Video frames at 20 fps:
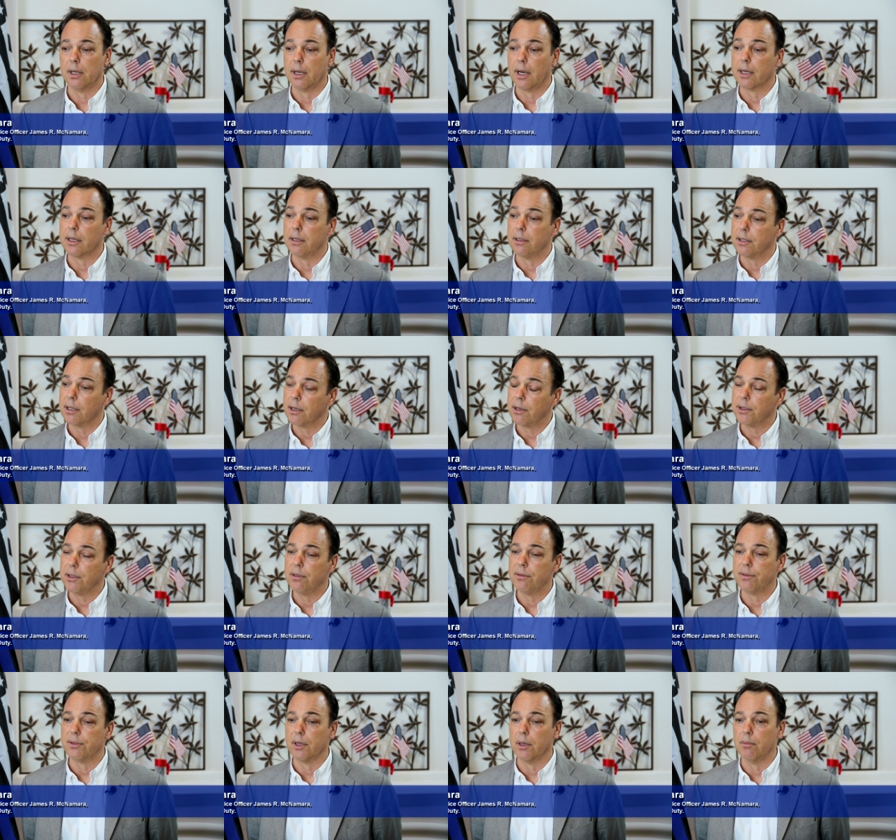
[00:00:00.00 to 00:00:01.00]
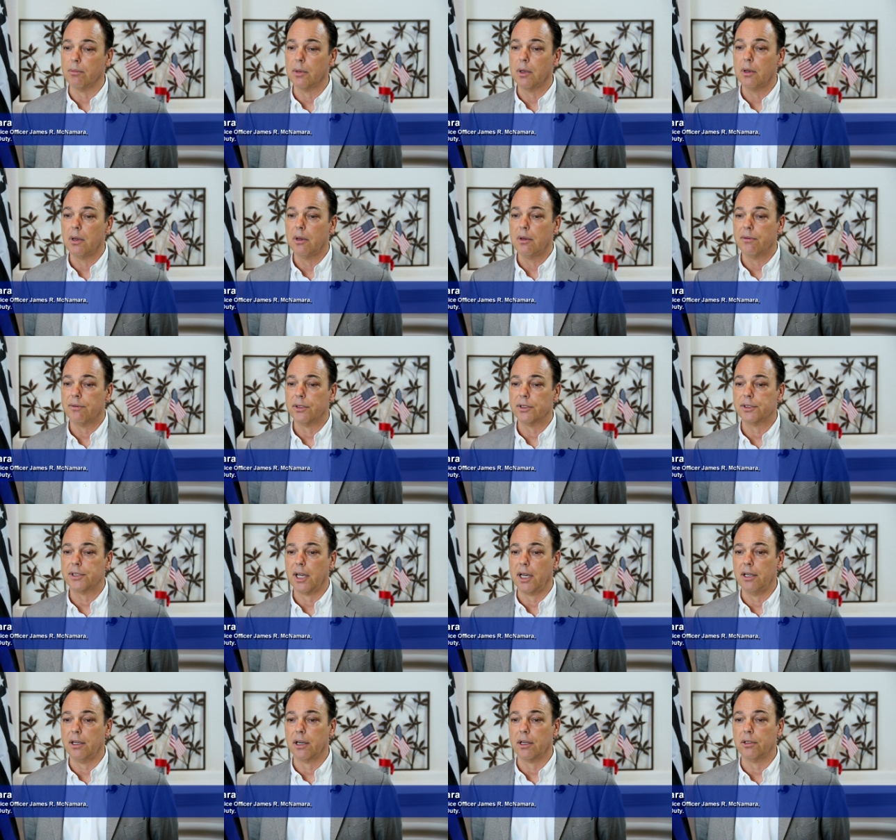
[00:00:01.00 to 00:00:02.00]
And I can tell you from
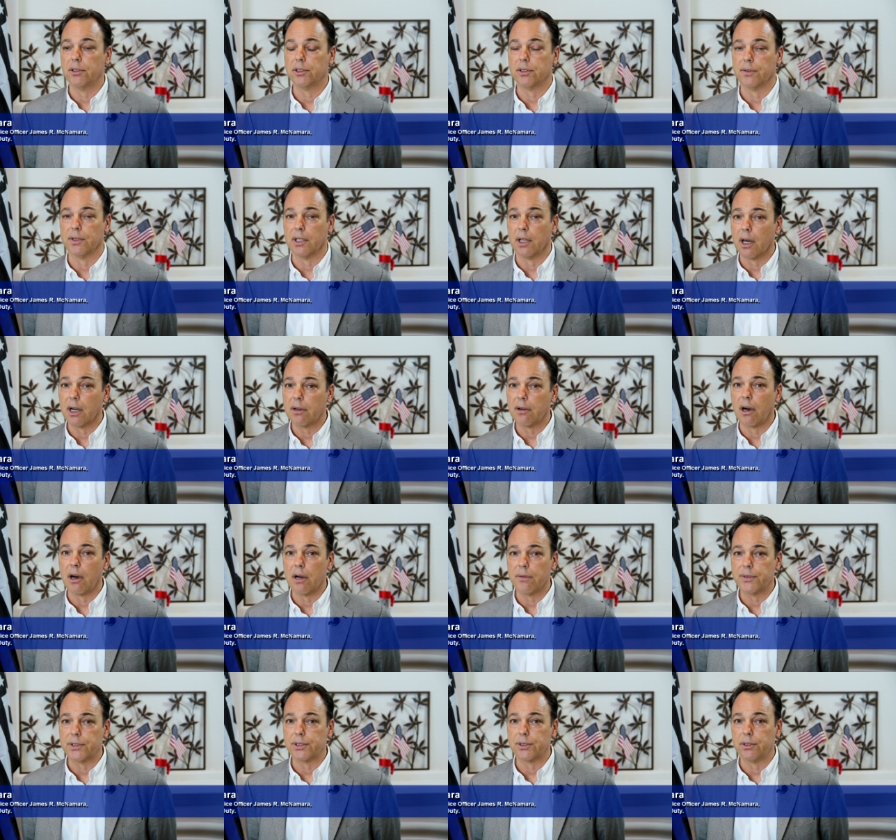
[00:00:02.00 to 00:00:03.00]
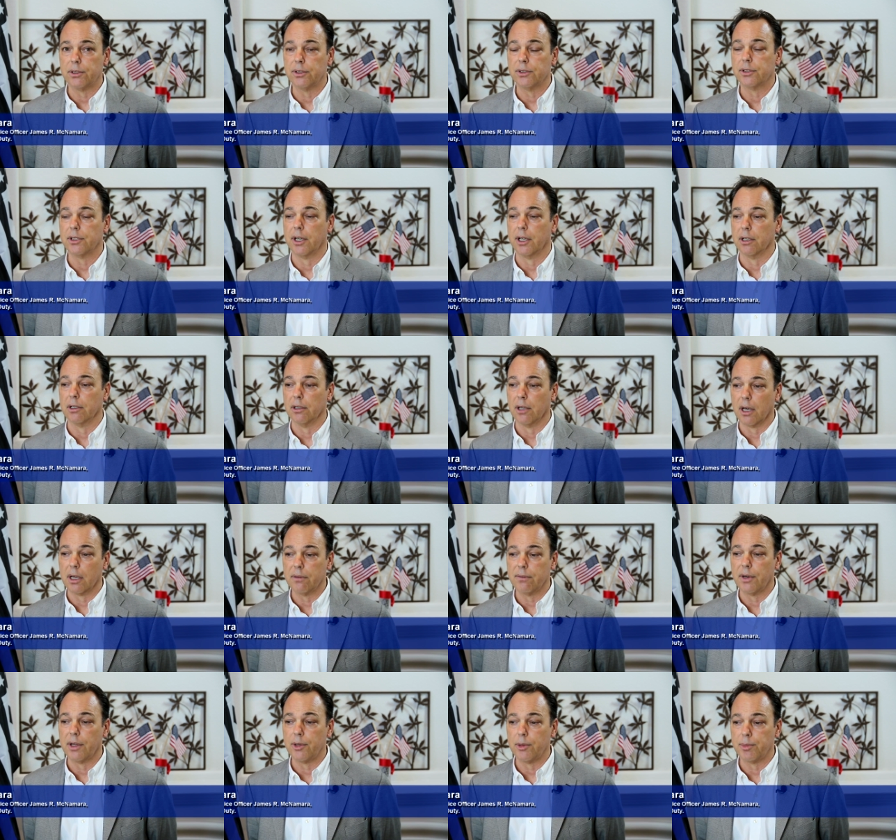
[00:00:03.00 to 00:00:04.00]
firsthand knowledge of a lot of officers and a lot
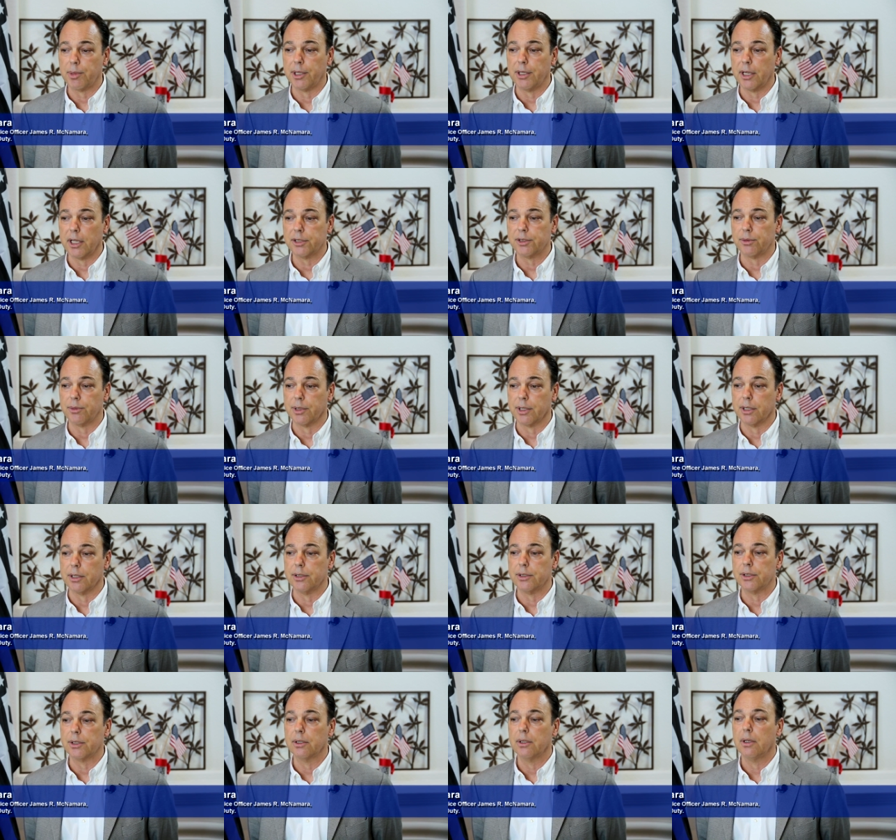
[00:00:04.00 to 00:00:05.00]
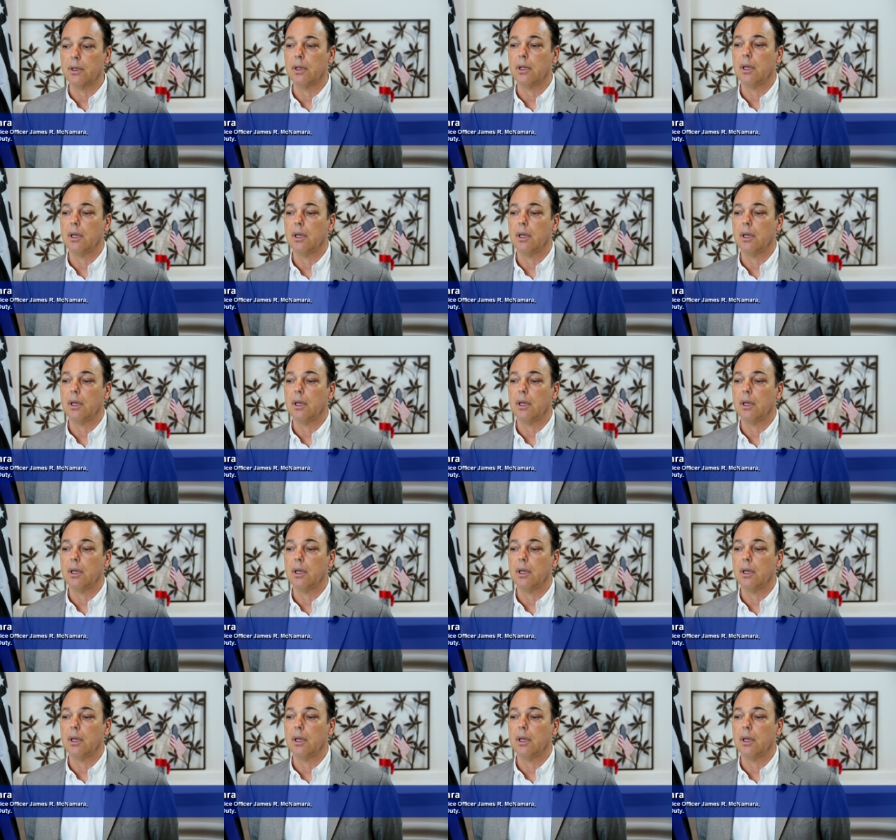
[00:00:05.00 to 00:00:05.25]
of other pedestrians,